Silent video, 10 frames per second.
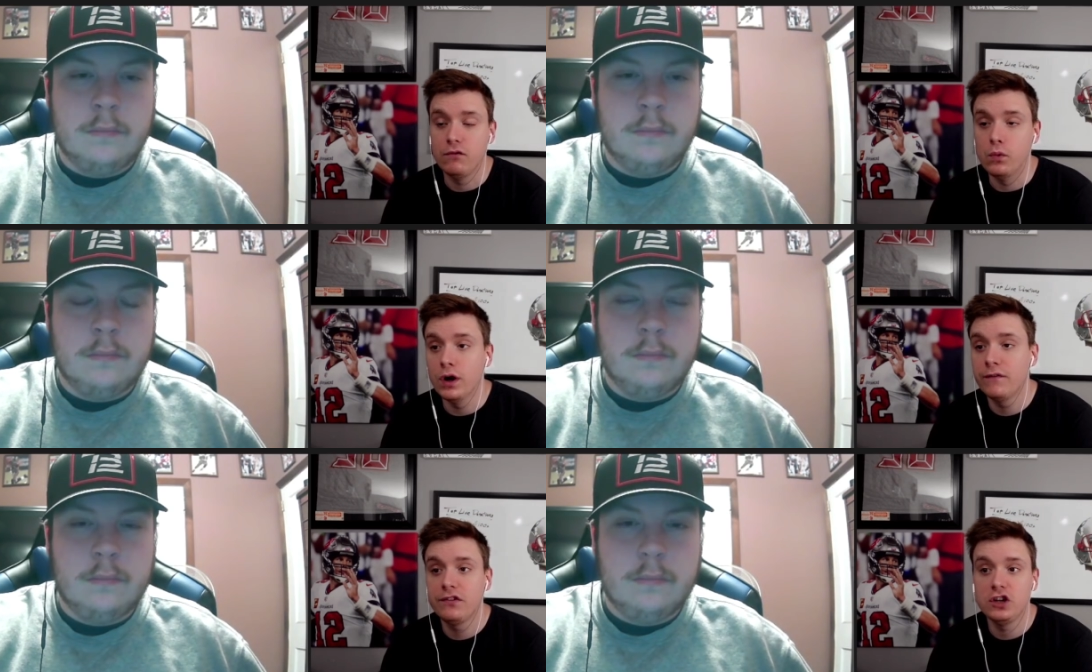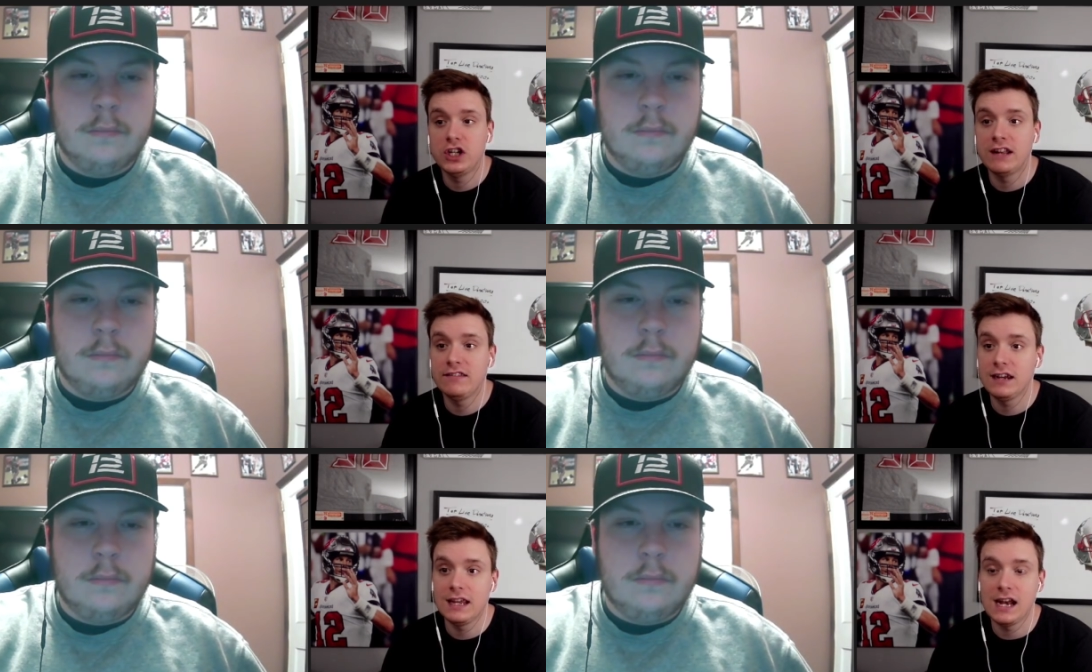Speaker 1: If Wirfs and
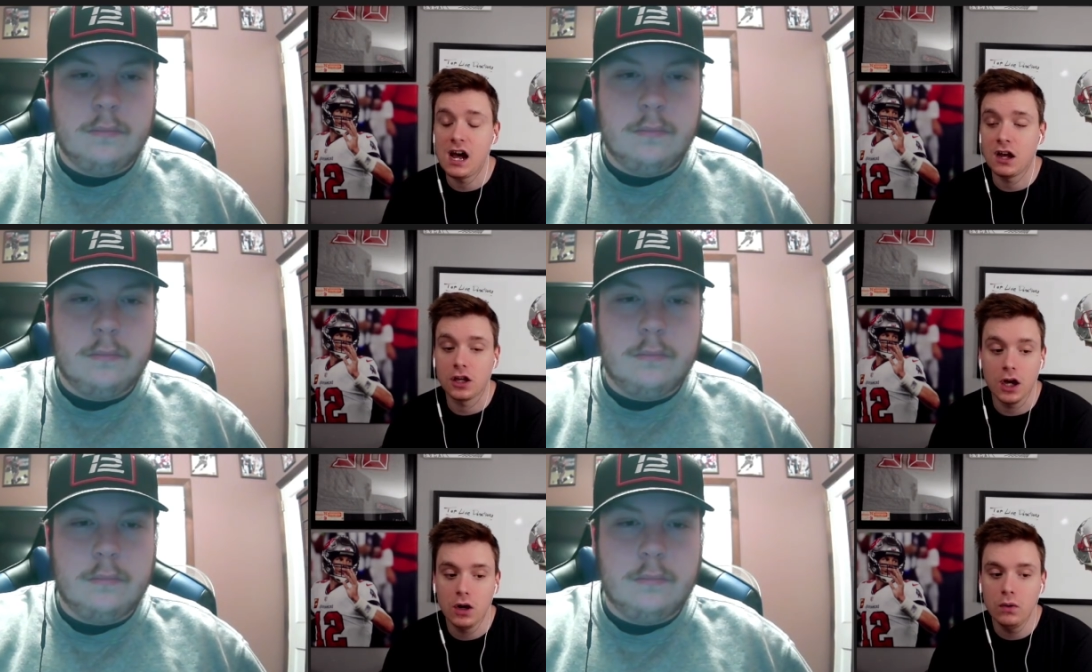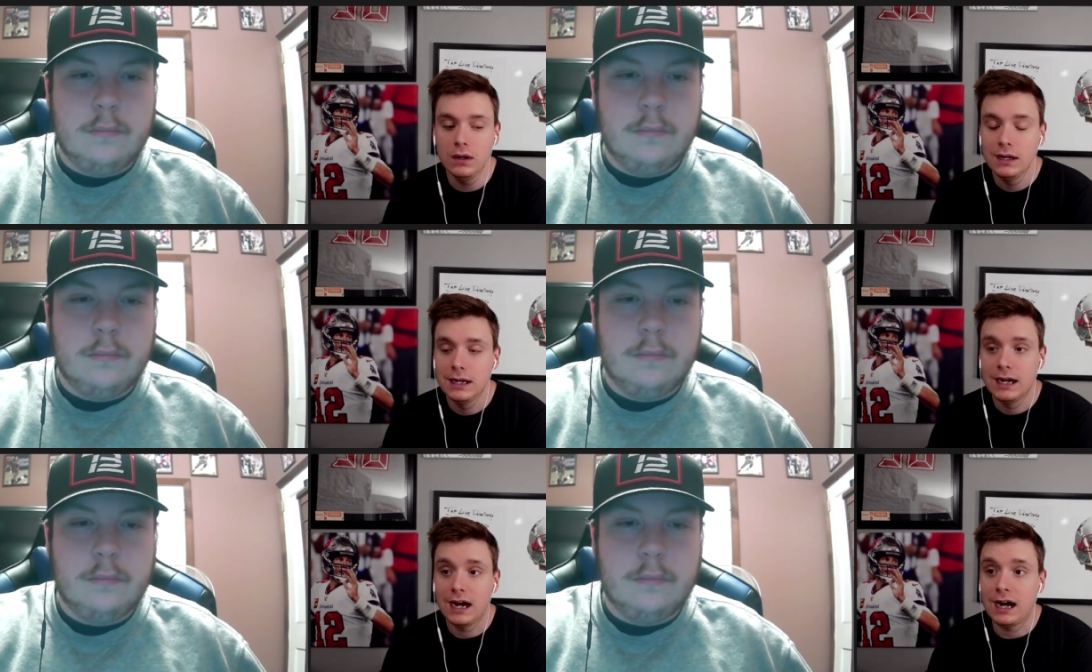Jensen cannot go,
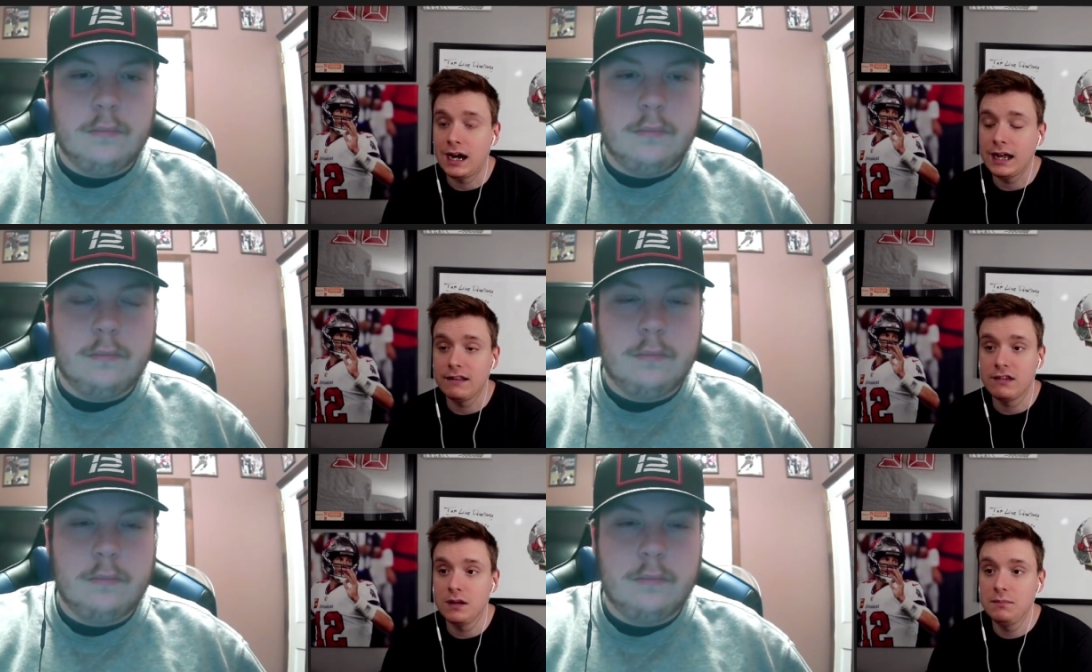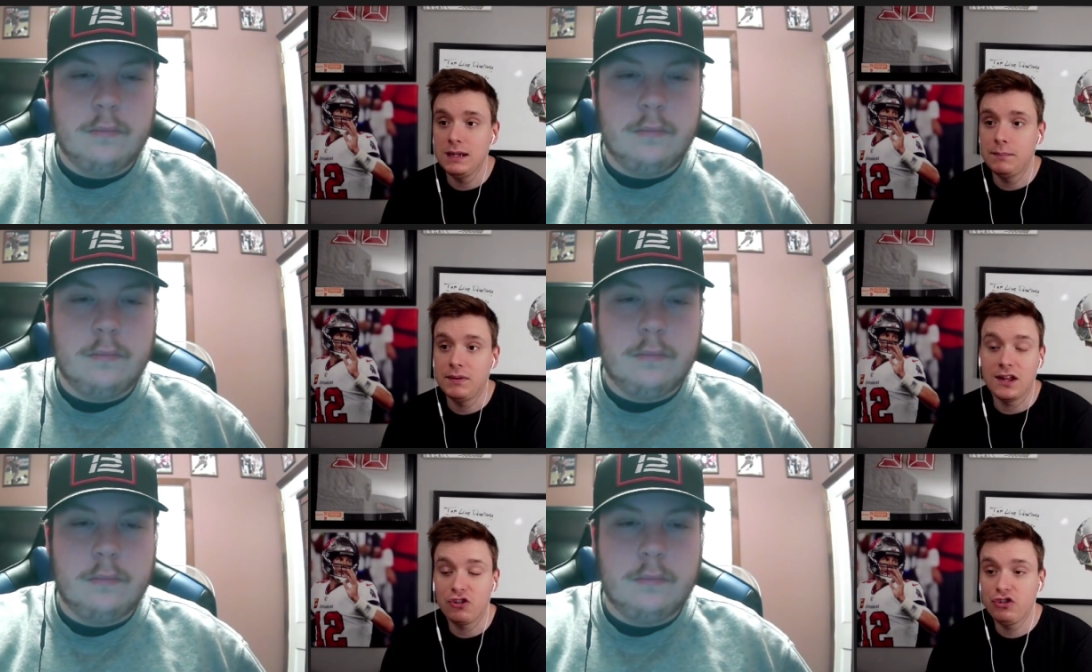it's going to
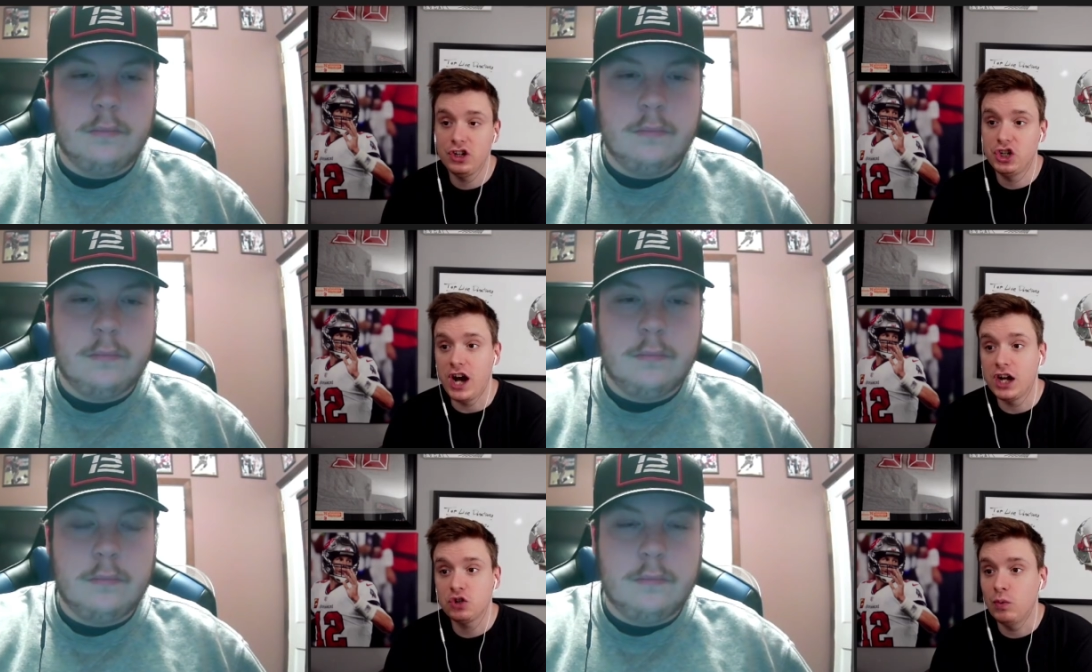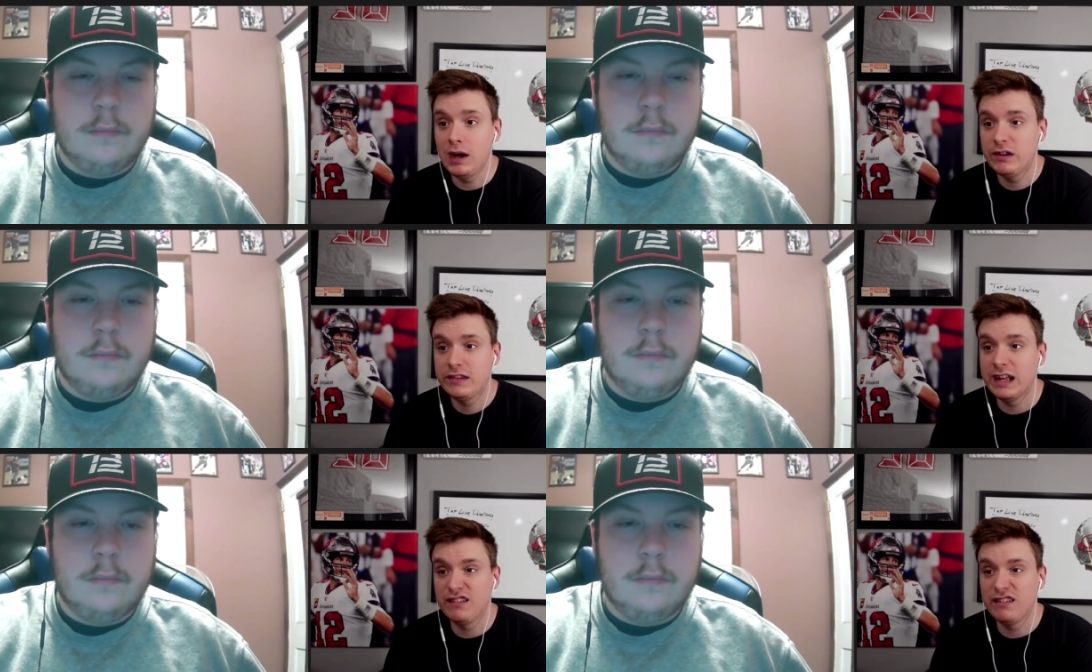be potentially Josh Wells